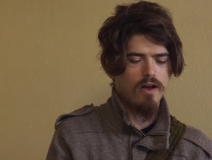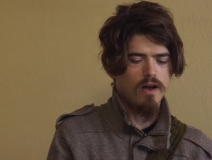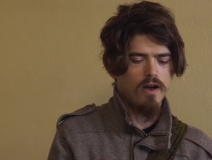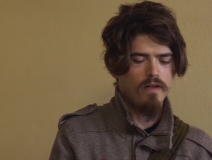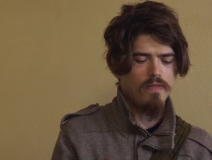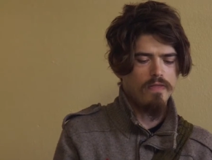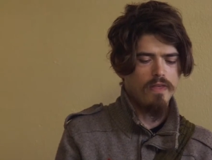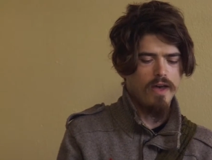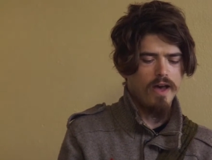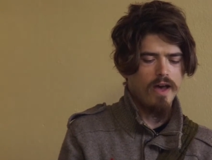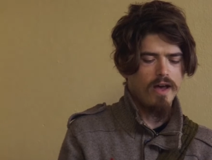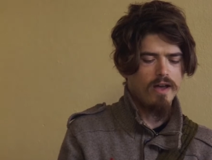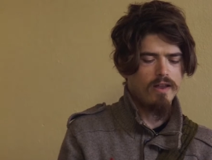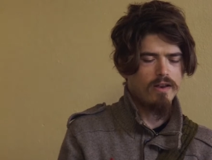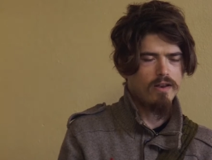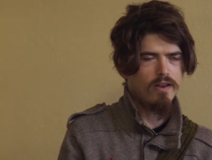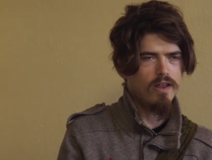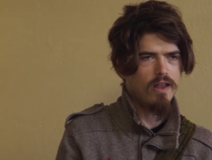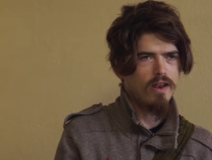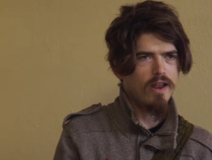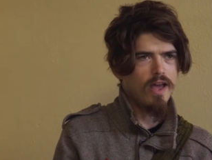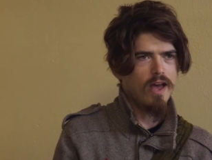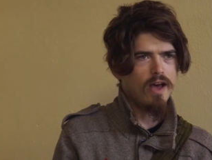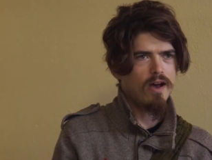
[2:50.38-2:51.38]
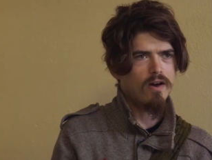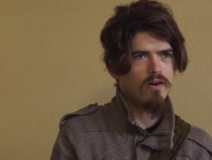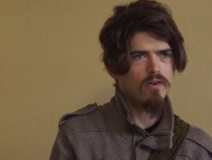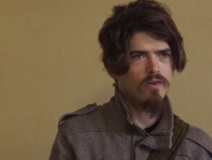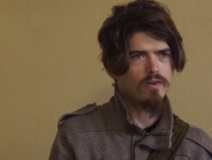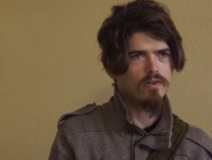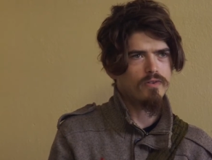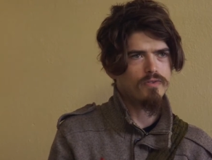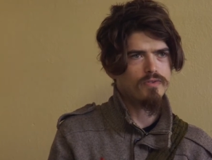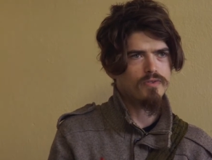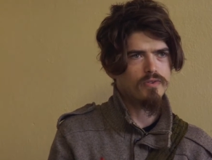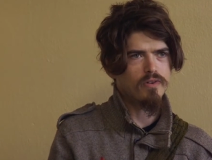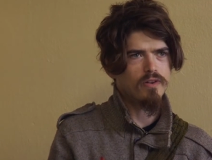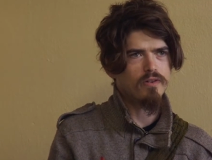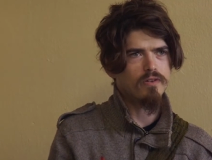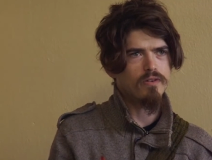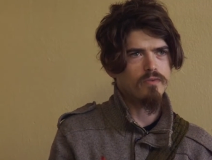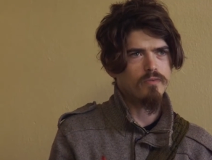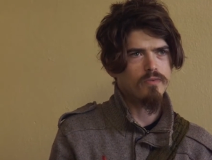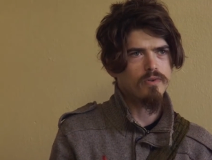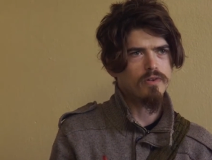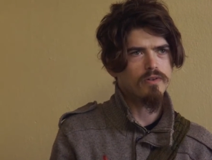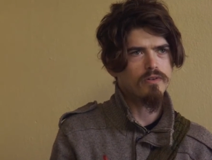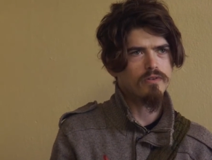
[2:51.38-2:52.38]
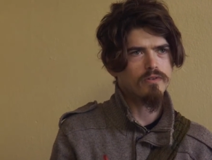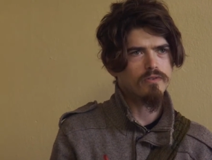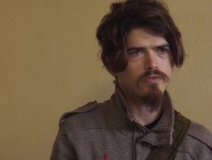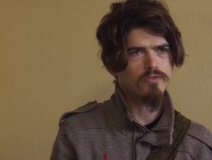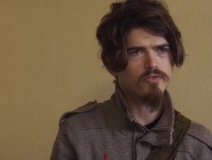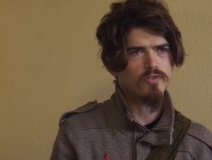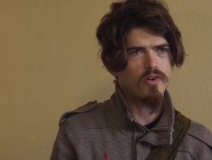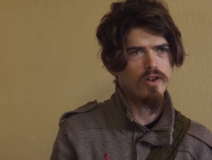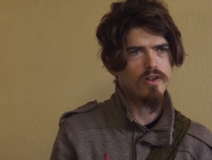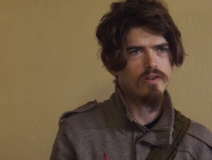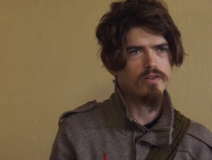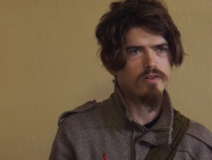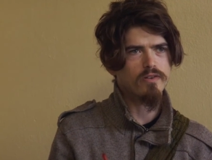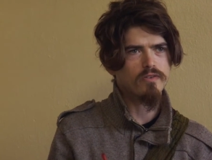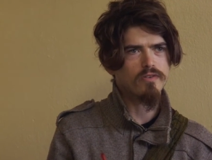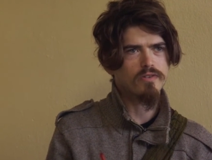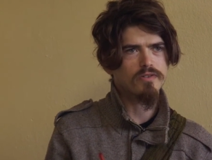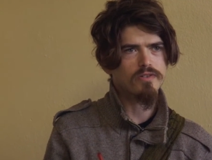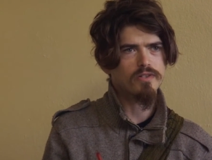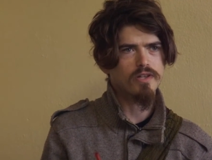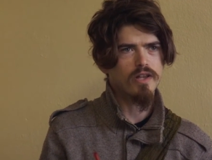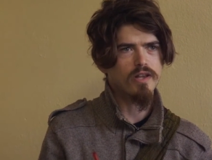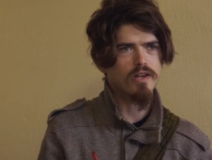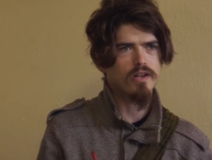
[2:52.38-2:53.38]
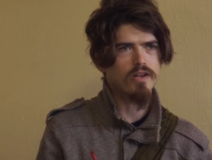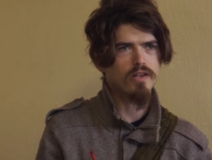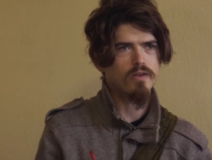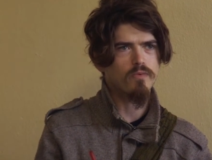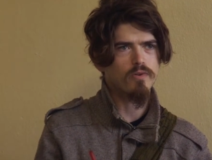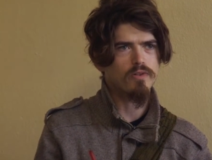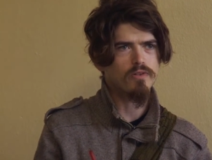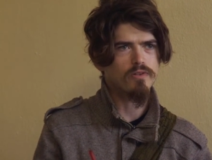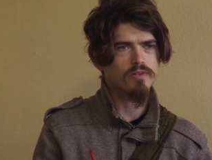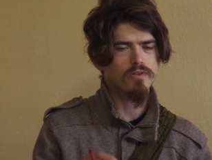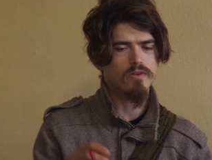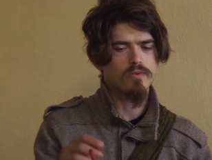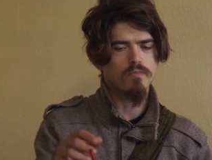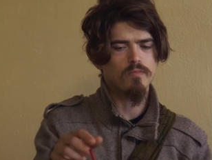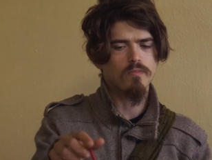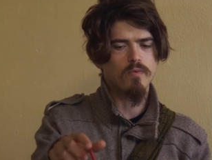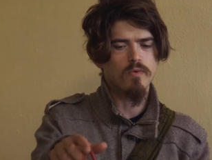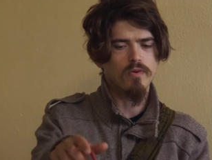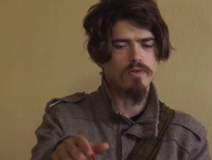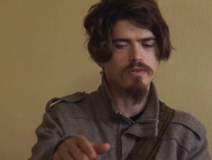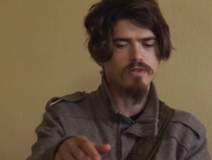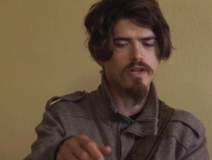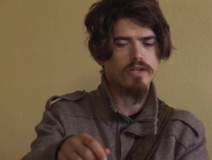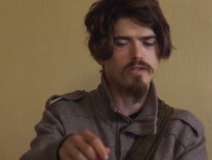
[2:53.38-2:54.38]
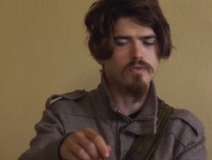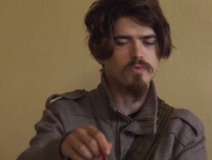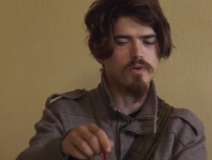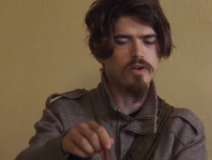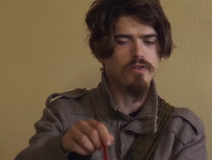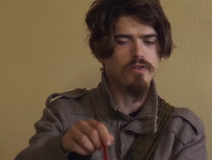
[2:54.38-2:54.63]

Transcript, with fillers: on that and how it's a real trend in Christianity which you're more in touch